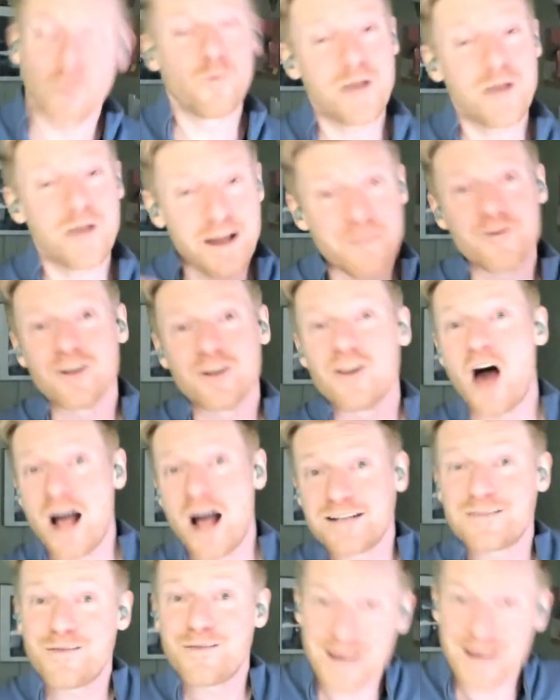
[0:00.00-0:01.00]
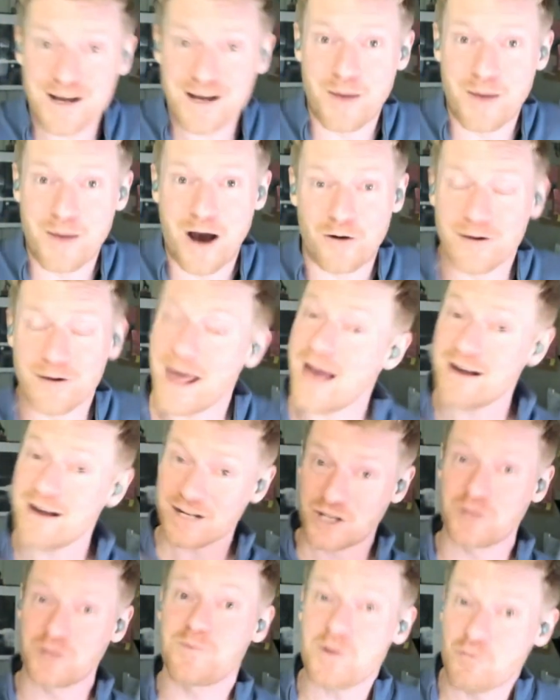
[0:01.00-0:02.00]
we have a lot to think about. And
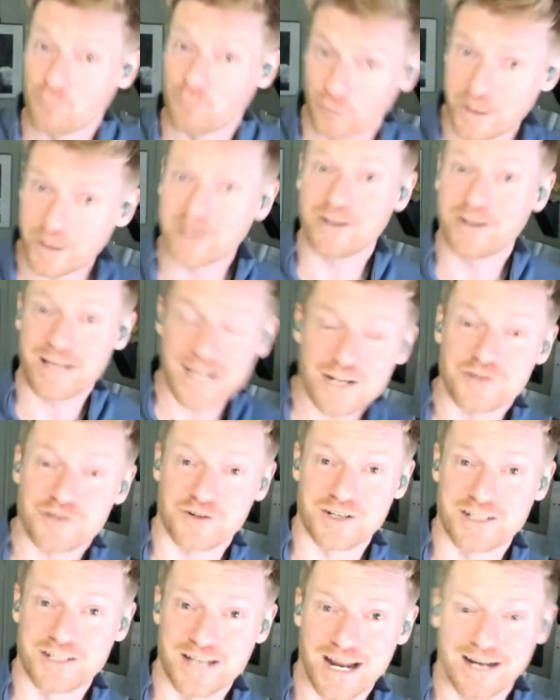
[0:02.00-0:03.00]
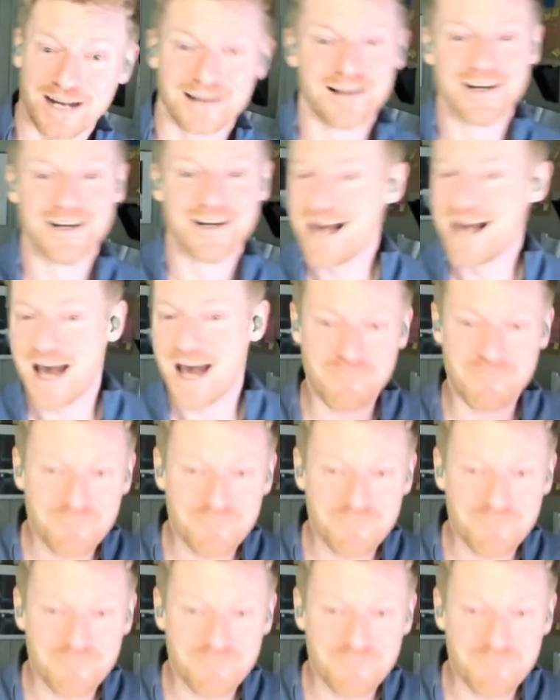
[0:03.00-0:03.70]
it could be really interesting. And